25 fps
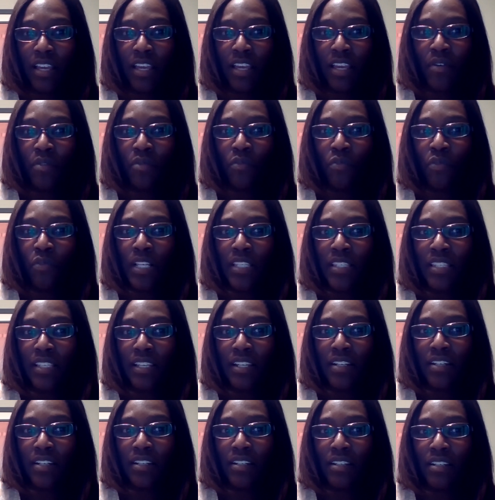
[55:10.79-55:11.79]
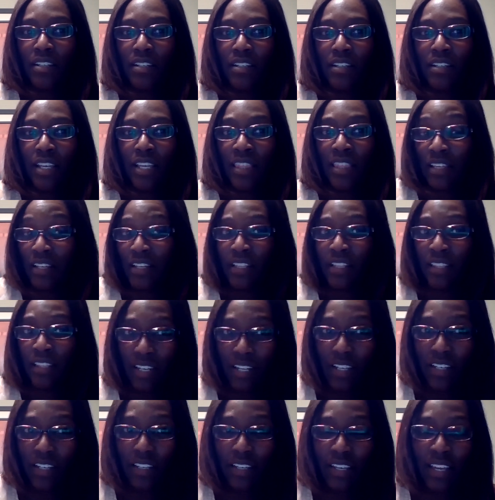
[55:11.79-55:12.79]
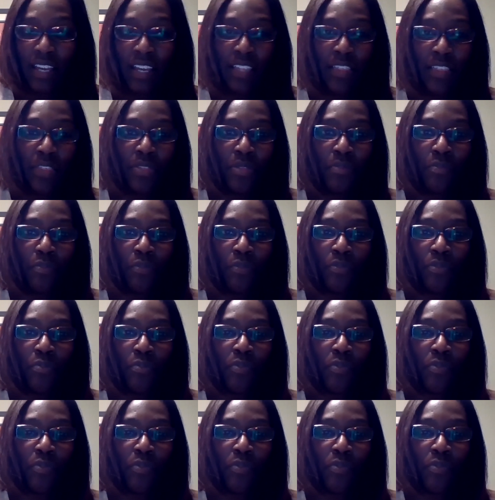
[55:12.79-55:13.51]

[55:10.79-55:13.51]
it wasn't in the clinic and